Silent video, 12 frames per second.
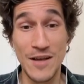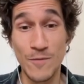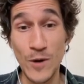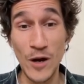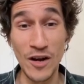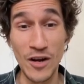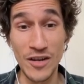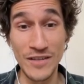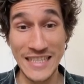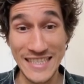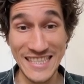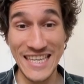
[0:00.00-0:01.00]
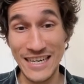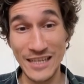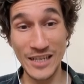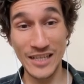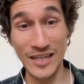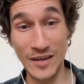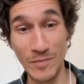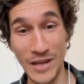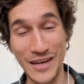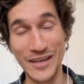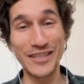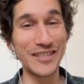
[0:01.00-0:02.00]
the second I start
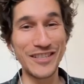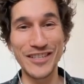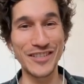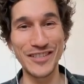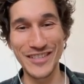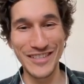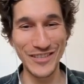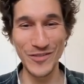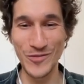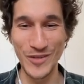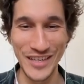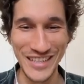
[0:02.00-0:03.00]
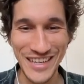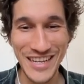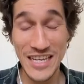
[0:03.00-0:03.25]
playing. It's just so funny.